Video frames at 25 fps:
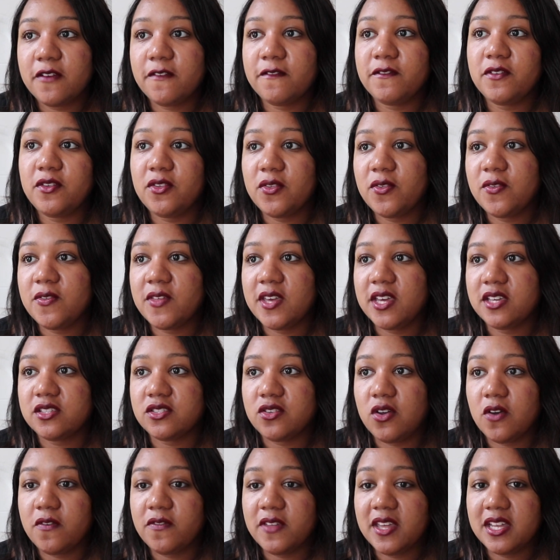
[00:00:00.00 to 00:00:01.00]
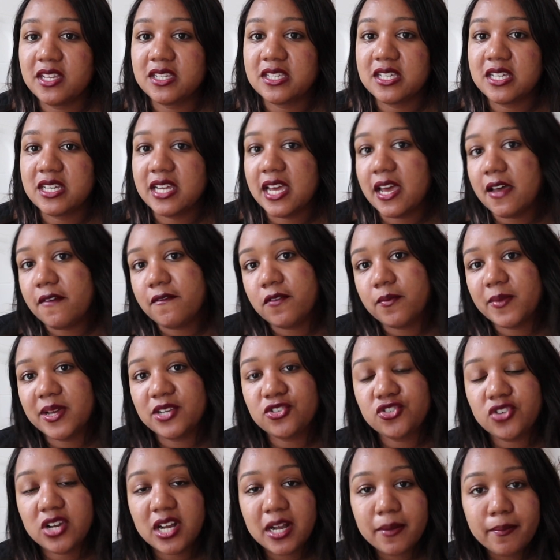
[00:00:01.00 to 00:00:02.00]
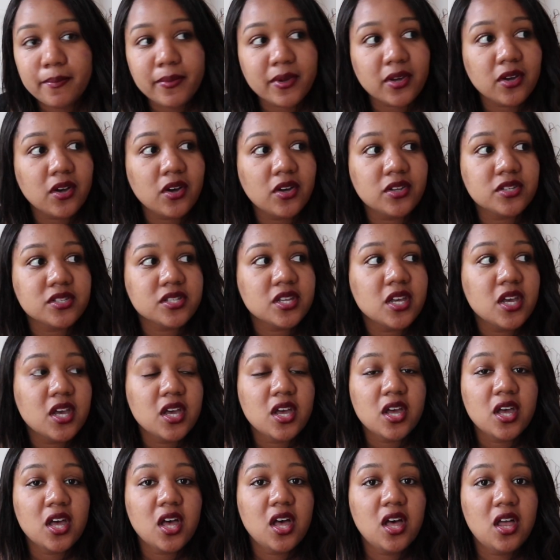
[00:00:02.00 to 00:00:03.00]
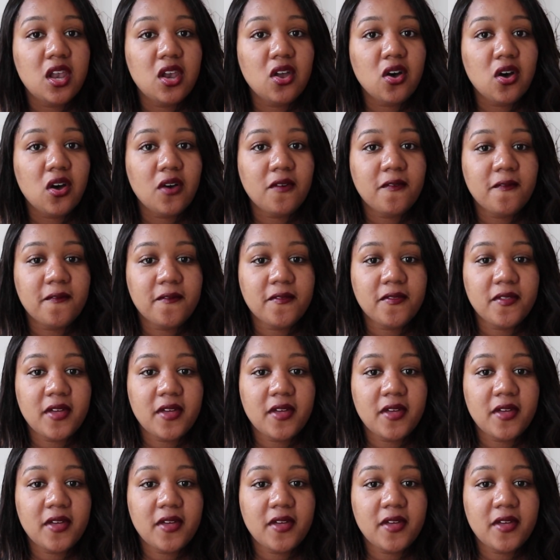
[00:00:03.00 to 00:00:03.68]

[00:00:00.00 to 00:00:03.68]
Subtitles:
a few things off the internet for my trip because a lot of